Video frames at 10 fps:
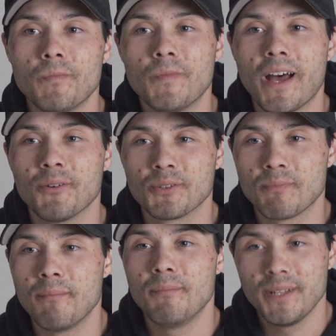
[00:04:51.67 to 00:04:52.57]
That
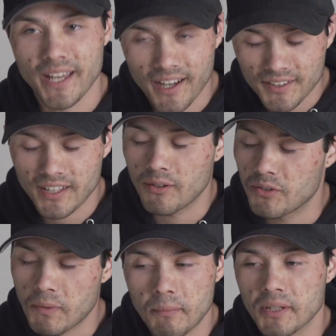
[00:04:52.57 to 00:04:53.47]

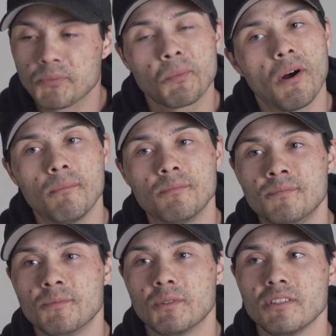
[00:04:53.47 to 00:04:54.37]
was my biggest problem,
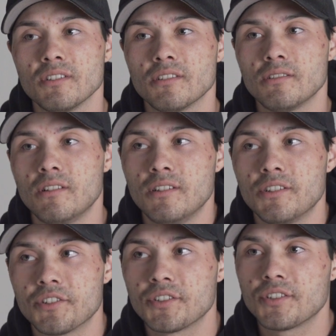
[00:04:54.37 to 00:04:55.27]
was
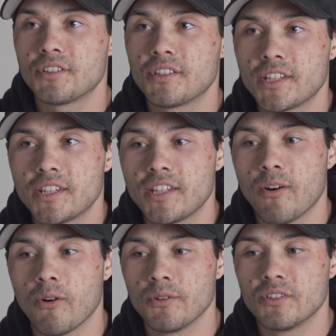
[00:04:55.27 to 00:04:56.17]
just
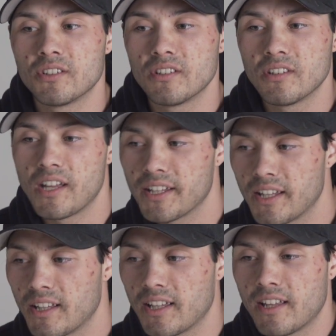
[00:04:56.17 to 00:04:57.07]
always like
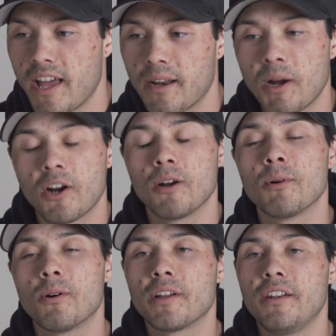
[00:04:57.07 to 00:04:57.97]
getting my heart
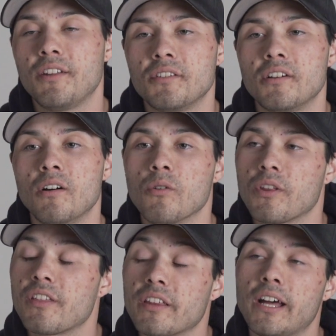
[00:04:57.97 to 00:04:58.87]
broken, and the only
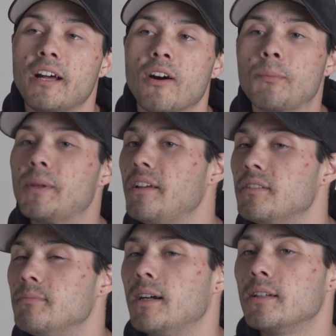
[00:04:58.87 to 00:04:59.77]
thing that helped
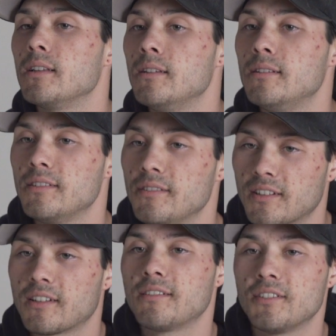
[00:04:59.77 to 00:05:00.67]
ease my
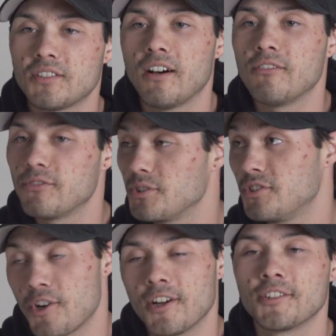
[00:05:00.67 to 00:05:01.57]
itself was
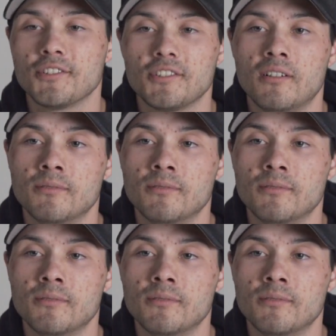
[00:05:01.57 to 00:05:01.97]
drugs, so.